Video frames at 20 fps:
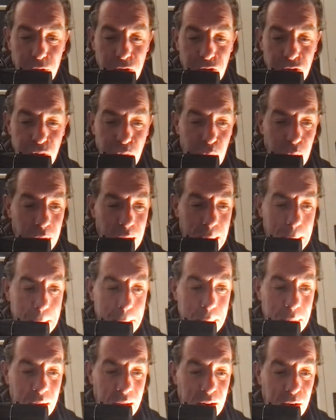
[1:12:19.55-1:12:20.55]

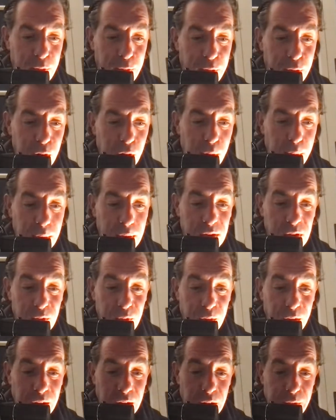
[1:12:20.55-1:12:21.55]
screamed at a florist
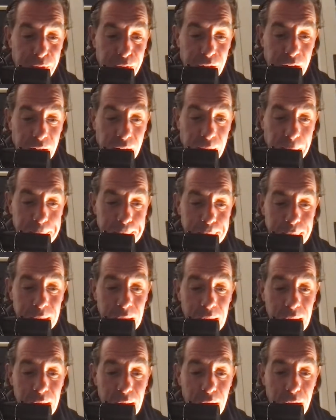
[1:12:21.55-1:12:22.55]
for half an hour
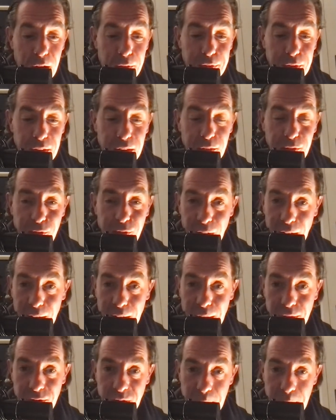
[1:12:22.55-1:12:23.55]
after they
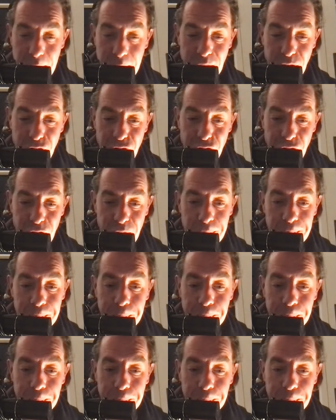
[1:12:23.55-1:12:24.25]
failed to mention